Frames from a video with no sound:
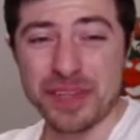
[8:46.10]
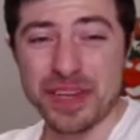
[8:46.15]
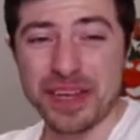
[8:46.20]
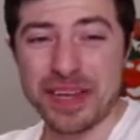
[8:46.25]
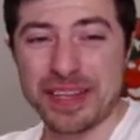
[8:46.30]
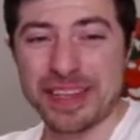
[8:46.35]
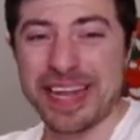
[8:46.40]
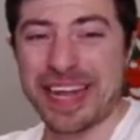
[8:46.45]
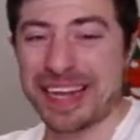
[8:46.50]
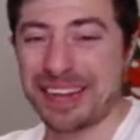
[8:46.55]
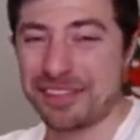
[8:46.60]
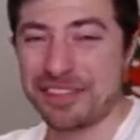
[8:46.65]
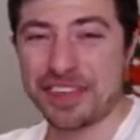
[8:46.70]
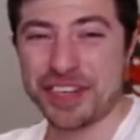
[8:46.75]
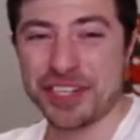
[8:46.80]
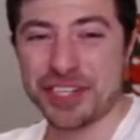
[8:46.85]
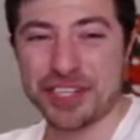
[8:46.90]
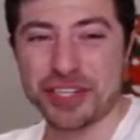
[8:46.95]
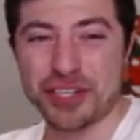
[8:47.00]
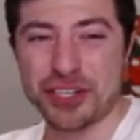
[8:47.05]
And that can
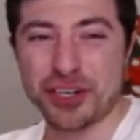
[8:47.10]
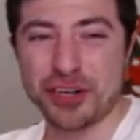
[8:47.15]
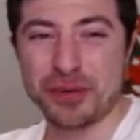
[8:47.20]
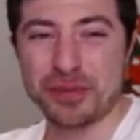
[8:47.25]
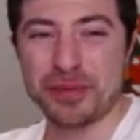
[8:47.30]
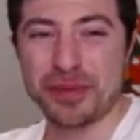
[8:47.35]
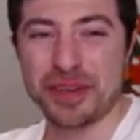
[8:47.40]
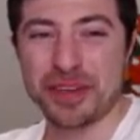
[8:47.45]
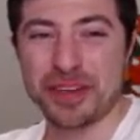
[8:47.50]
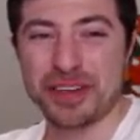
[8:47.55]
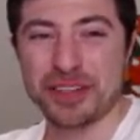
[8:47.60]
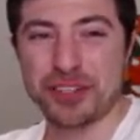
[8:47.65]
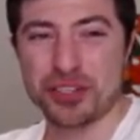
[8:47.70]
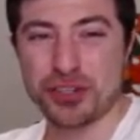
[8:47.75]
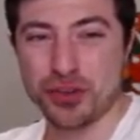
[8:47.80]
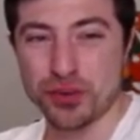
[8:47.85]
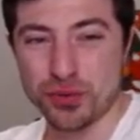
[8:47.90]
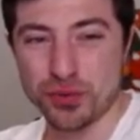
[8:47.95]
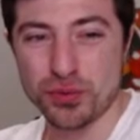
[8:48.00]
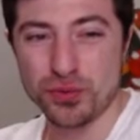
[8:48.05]
finish the job
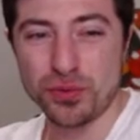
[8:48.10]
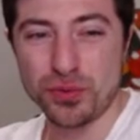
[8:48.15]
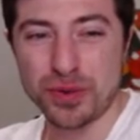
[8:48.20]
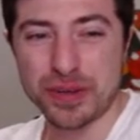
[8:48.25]
too.